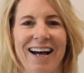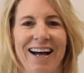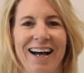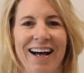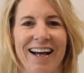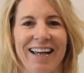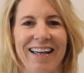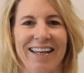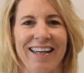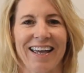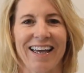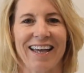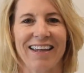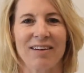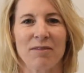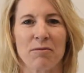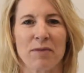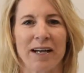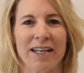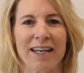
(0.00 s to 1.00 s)
Hi
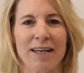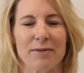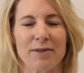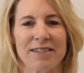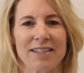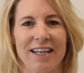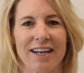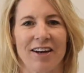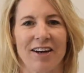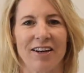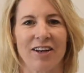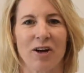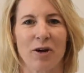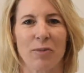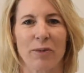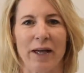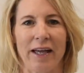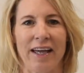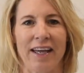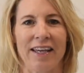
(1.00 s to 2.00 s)
again, my name is Carrie
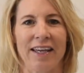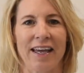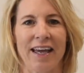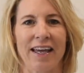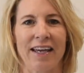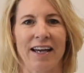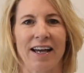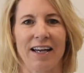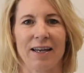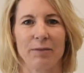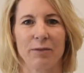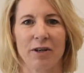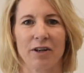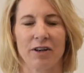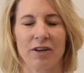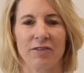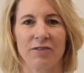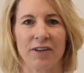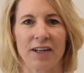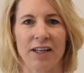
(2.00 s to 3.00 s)
Copay and I am
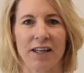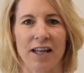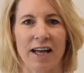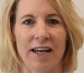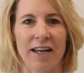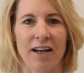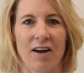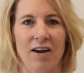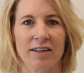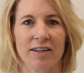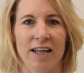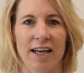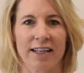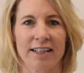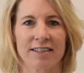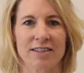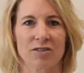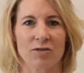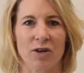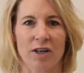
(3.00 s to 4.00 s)
your VLI online
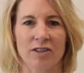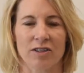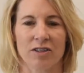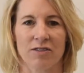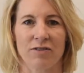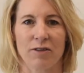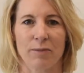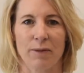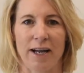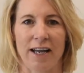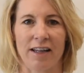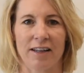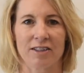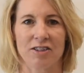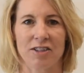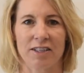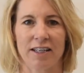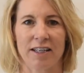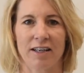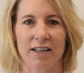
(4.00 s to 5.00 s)
instructor for
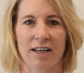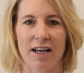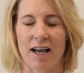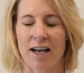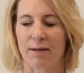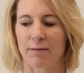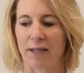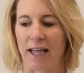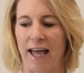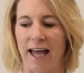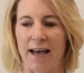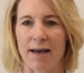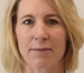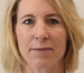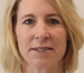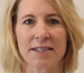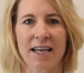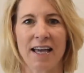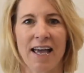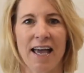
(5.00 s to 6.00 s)
biology
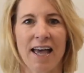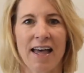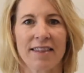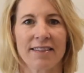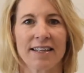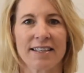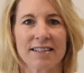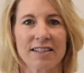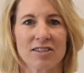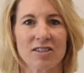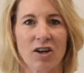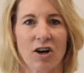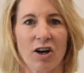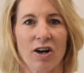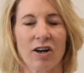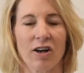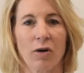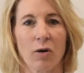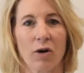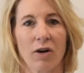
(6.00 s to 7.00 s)
labs. This is
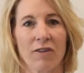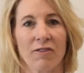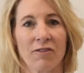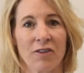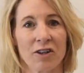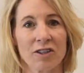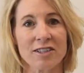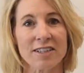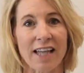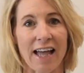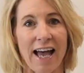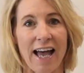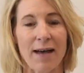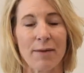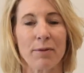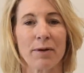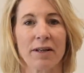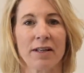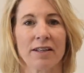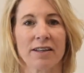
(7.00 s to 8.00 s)
our first
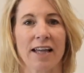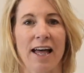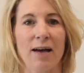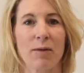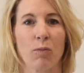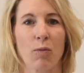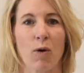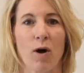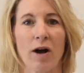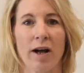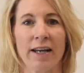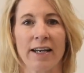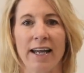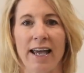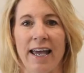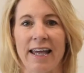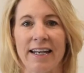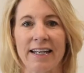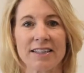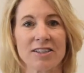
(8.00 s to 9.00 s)
lab, Lab 1,
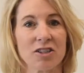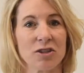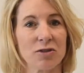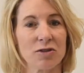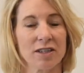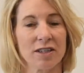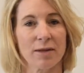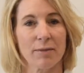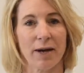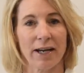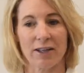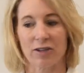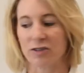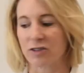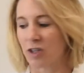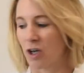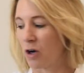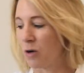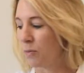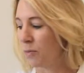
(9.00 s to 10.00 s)
and it's using the
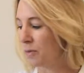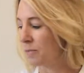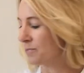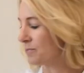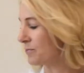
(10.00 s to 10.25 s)
microscope.